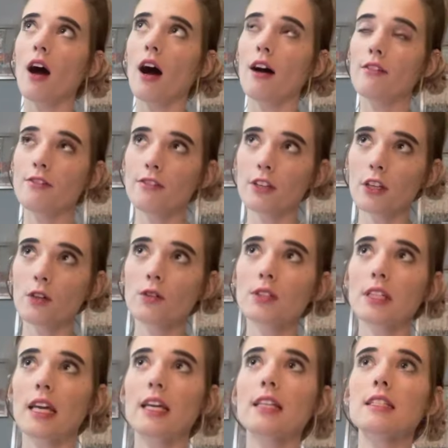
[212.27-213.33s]
a few
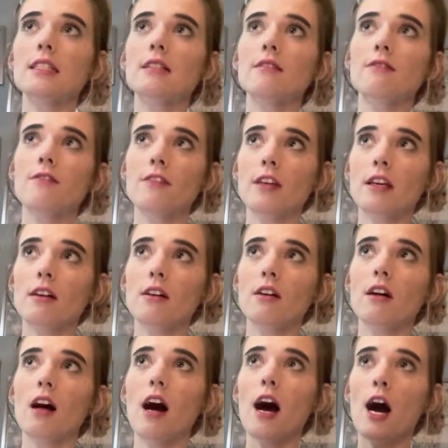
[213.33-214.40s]
days to
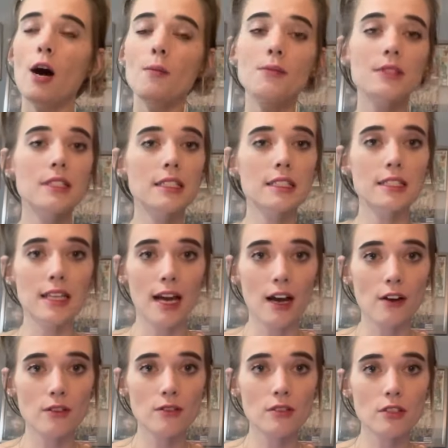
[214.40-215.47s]
feel ups and
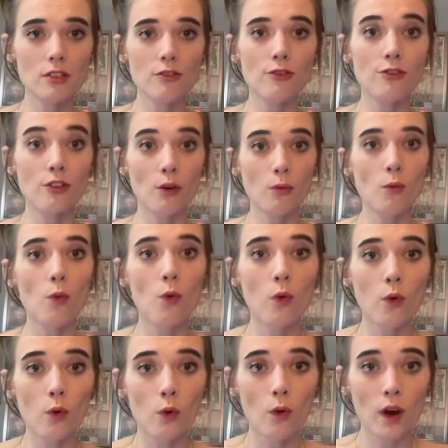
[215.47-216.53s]
downs from
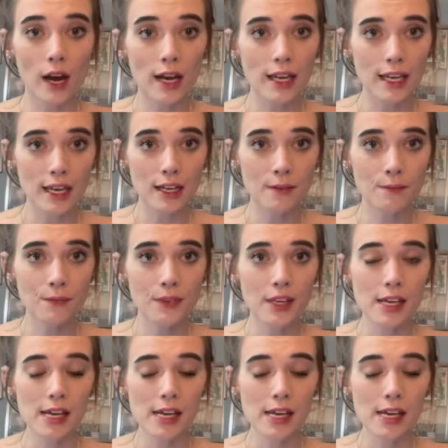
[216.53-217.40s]
who I am